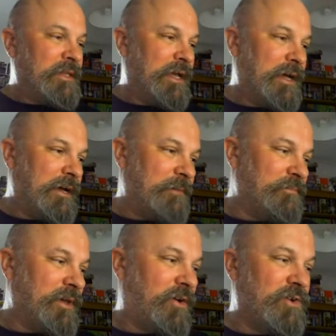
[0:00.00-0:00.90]
Um,
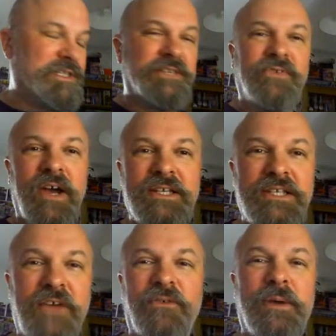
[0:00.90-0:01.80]
of course, it's very
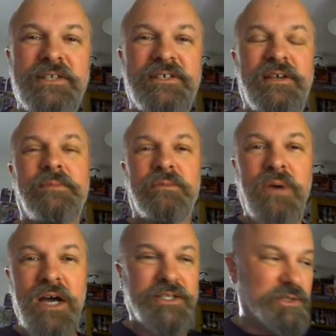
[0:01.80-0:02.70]
different when it's something
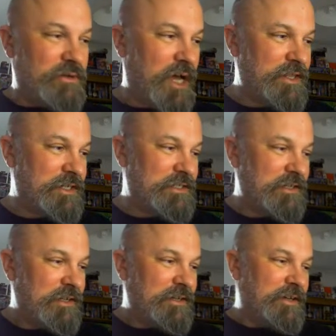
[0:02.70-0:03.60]
personal like this,
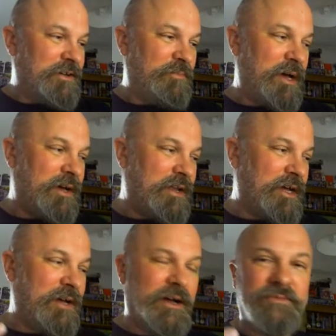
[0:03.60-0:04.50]
but uh,
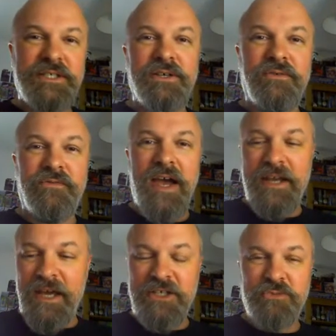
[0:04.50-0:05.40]
I'm still fairly
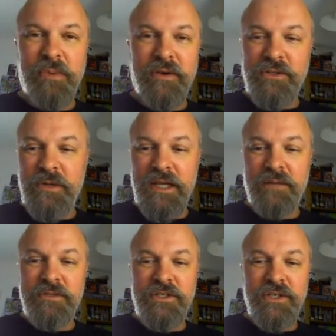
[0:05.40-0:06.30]
experienced when it
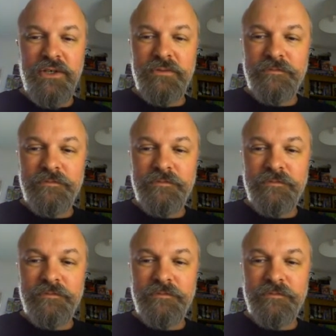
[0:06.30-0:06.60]
comes to